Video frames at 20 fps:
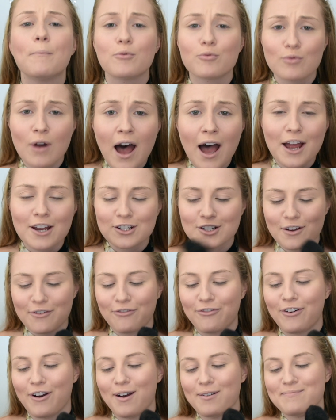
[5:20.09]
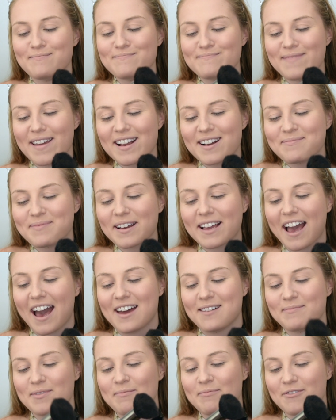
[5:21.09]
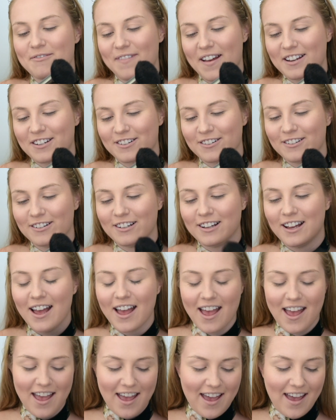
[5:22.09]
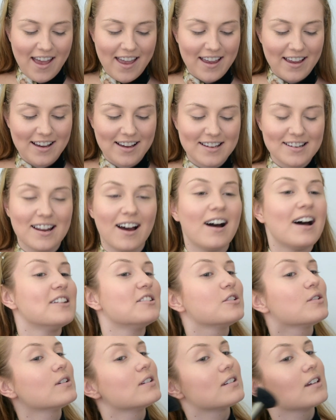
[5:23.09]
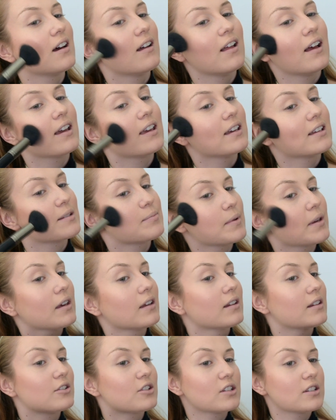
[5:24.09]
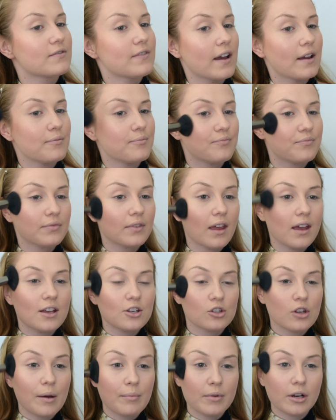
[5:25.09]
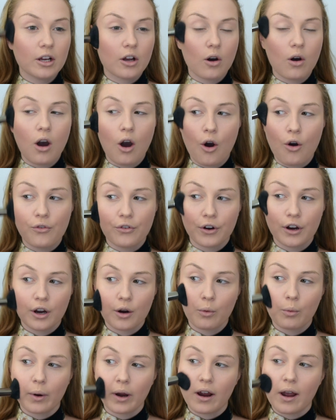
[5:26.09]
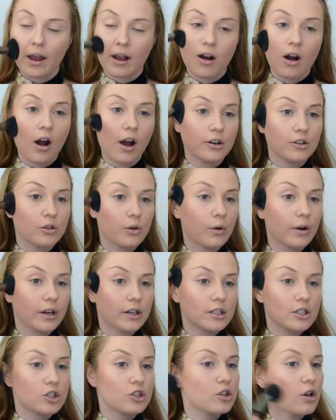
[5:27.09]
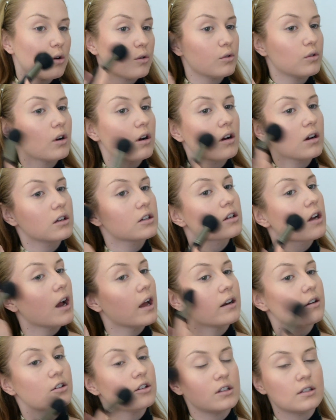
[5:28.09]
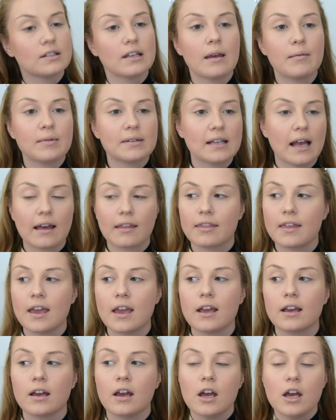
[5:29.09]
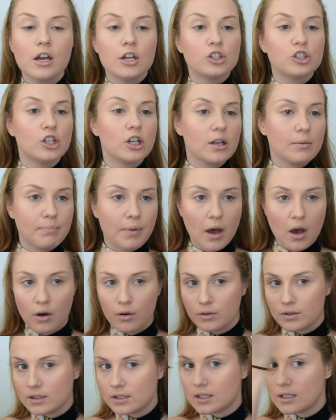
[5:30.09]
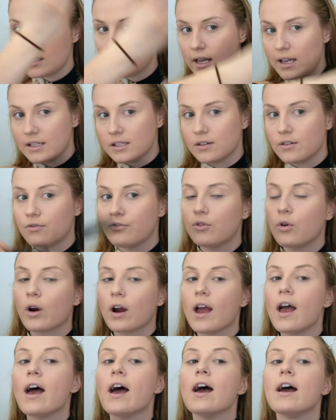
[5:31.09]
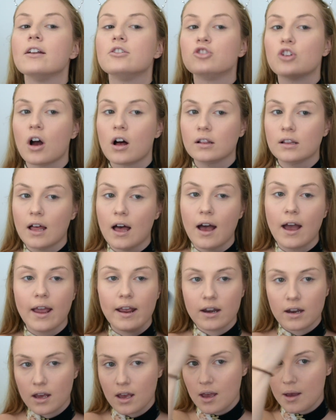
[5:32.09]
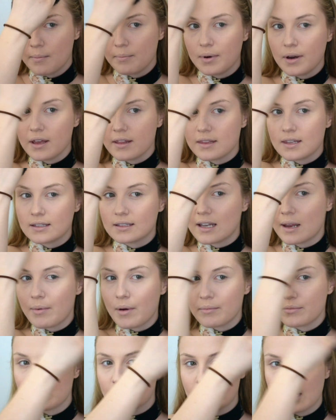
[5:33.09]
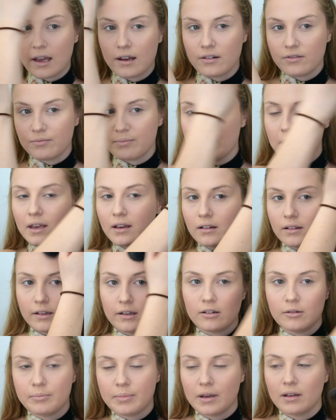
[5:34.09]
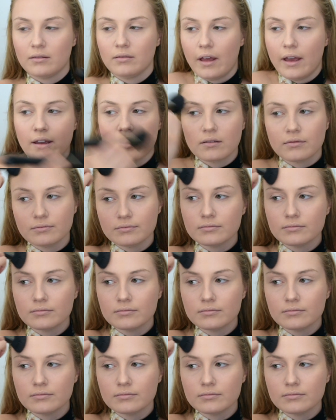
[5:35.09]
brush from Makeup Academy Professional. And as you can tell, I can't speak English, it's fine. So I'm gonna go over where I contoured, so kind of the same exact thing, cheekbones, sides of the forehead, jawline, but this time I'm just kind of being a little bit like